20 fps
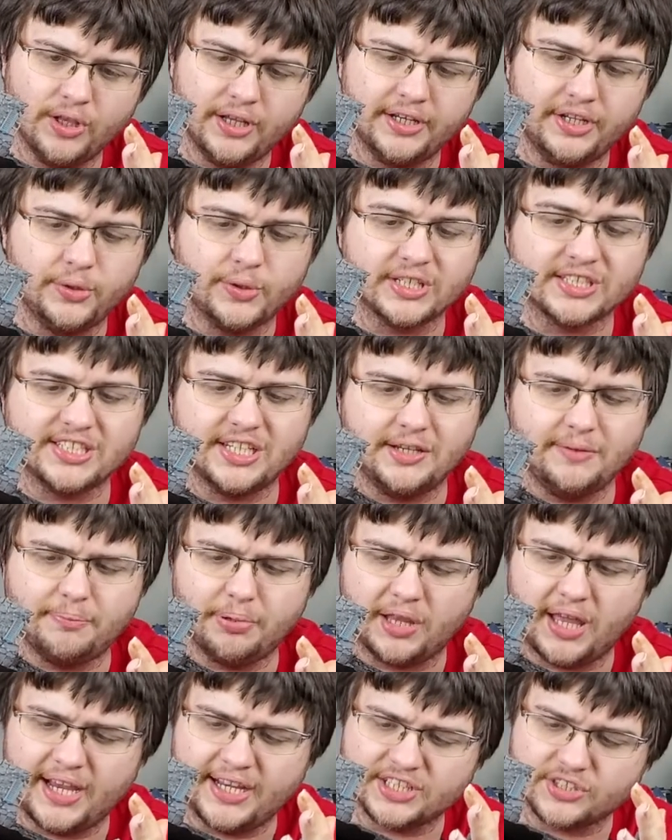and you can see
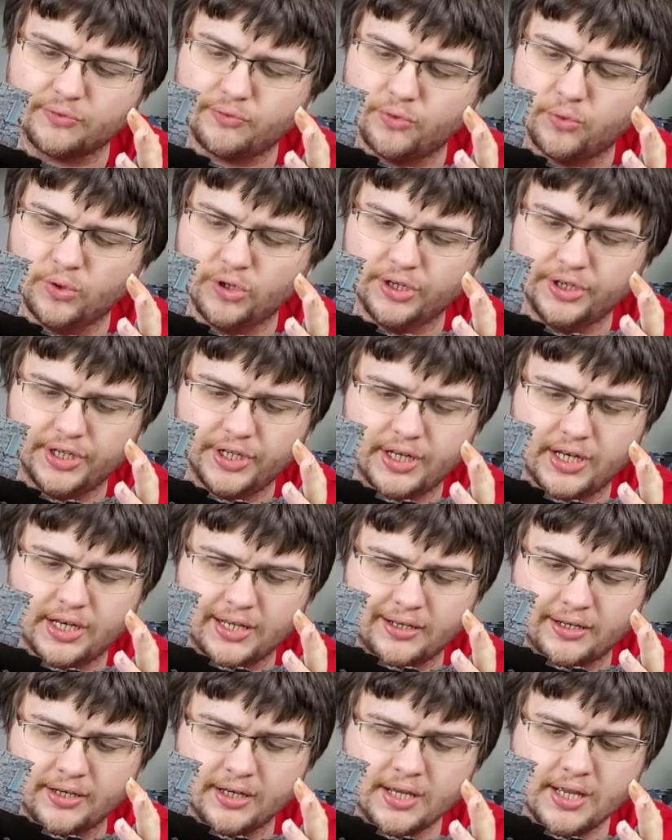planks of wood,
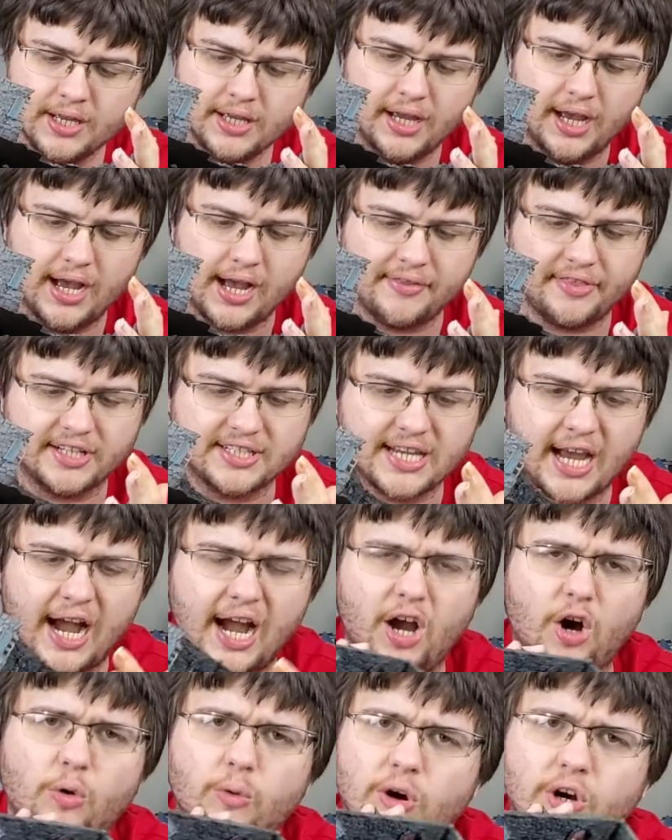and the
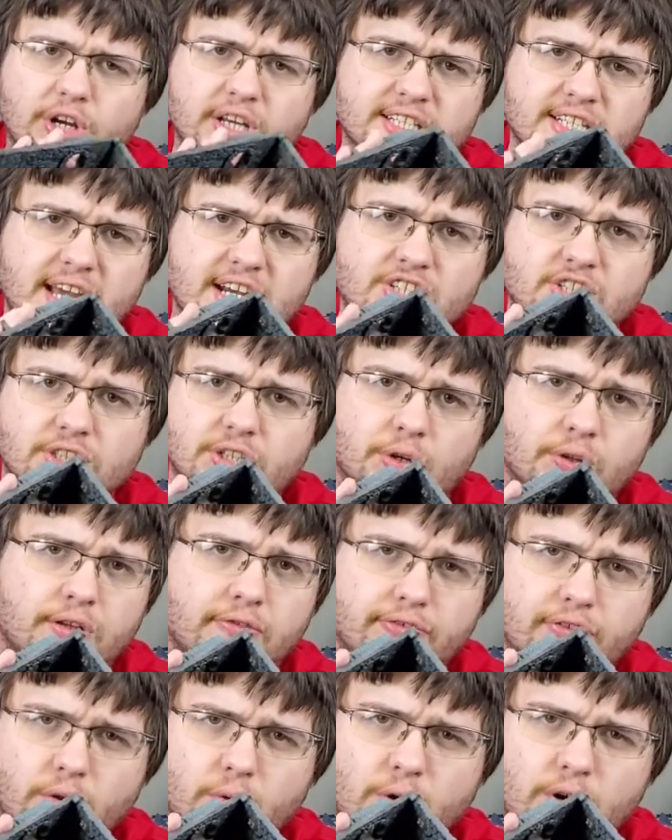tile work is actually on the
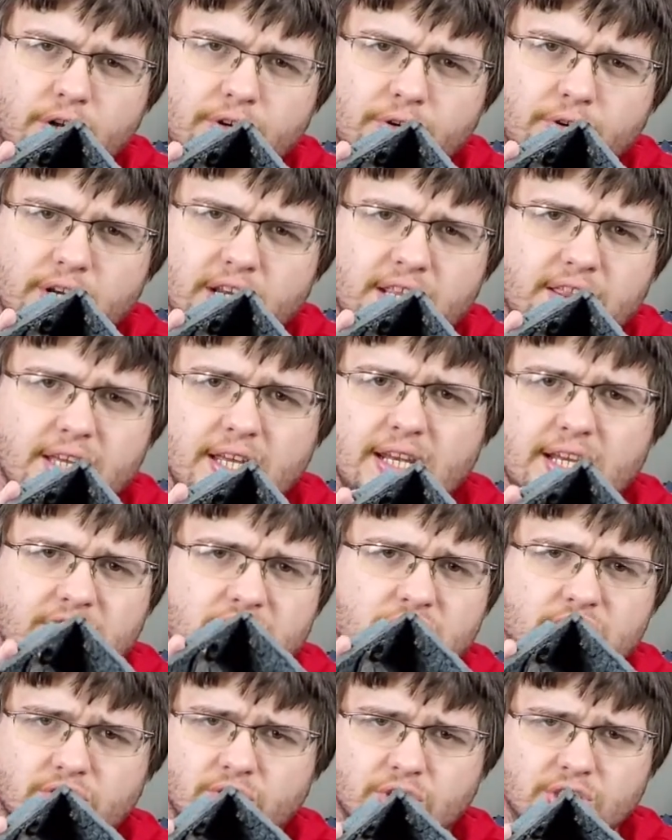floor underneath it. It
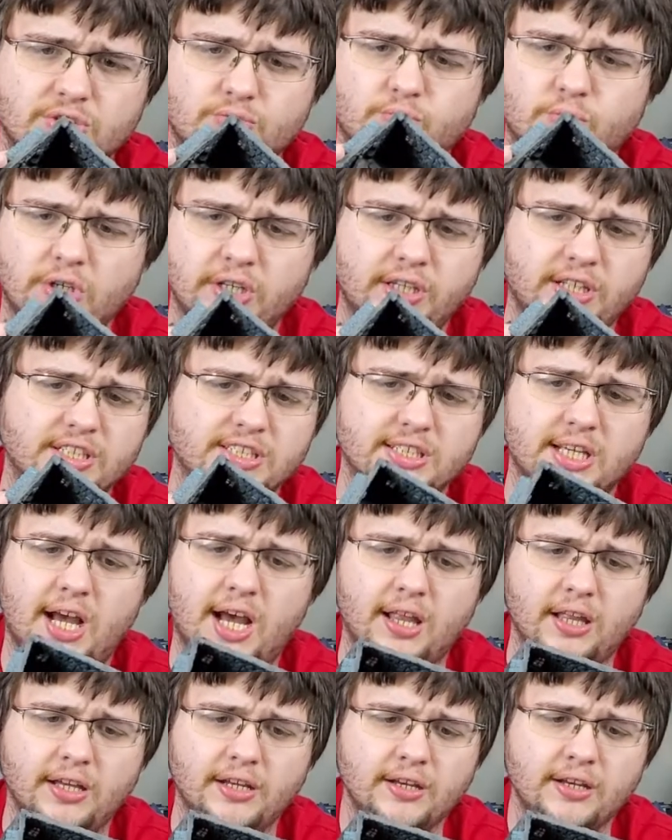just looks really
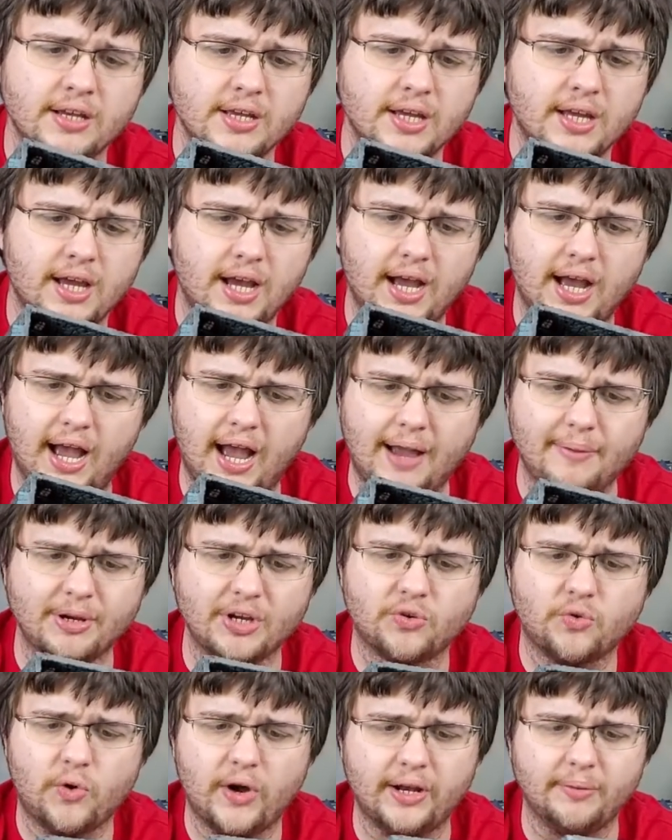solid. I'm
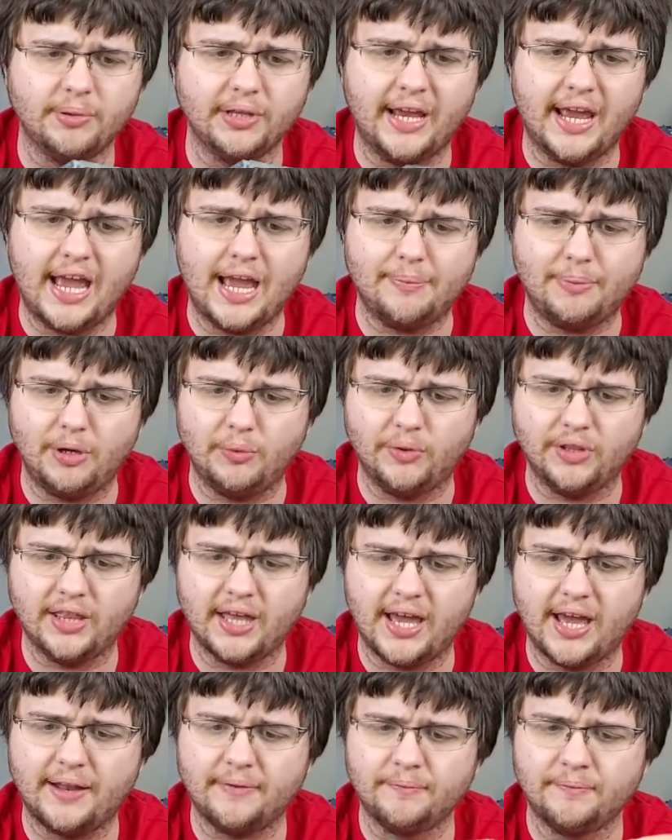incredibly happy with
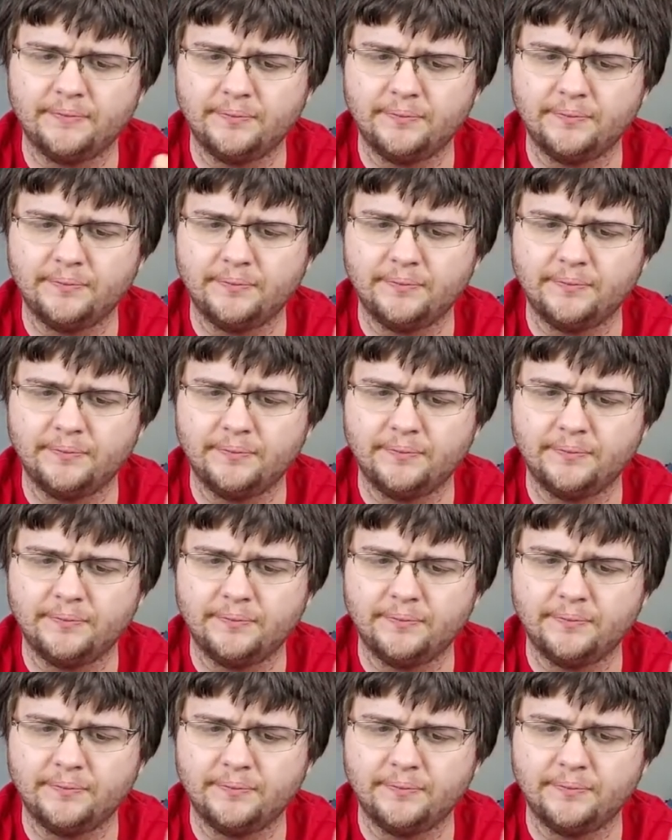that.